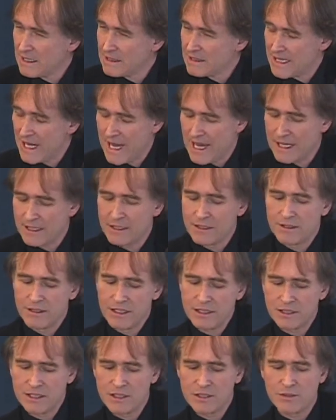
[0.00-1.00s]
dead,
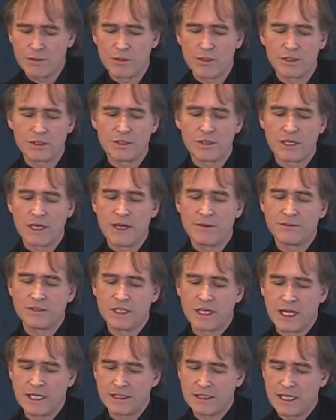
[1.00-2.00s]
this is what the
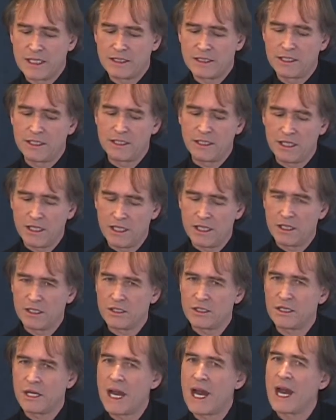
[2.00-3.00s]
FDA data in
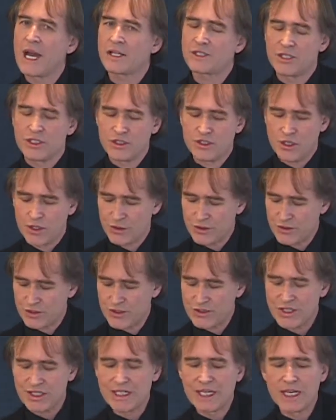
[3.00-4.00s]
here actually shows.
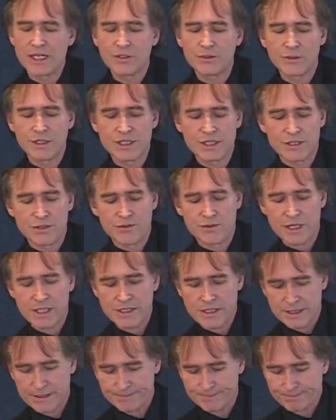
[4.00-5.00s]
There's an increase in
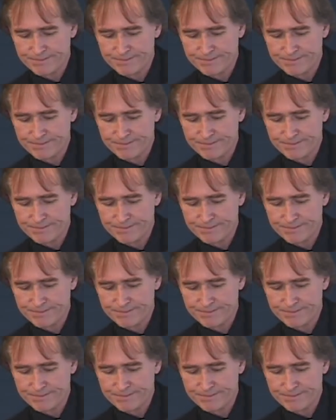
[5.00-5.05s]
risk.